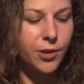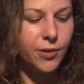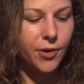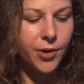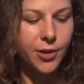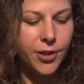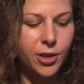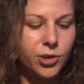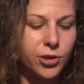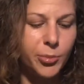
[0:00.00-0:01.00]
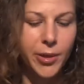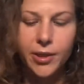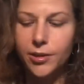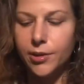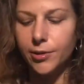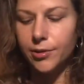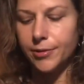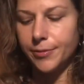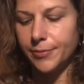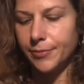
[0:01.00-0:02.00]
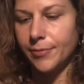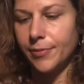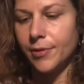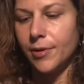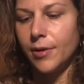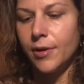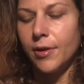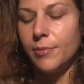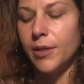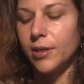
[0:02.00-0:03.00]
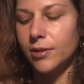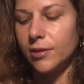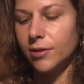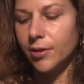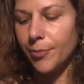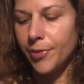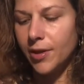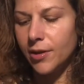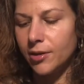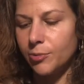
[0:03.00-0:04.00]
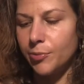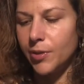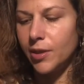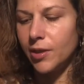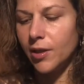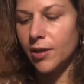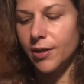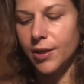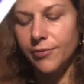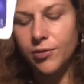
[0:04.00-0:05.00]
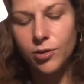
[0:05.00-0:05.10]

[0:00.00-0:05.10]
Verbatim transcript: our connection to Pisces. Because something is being gifted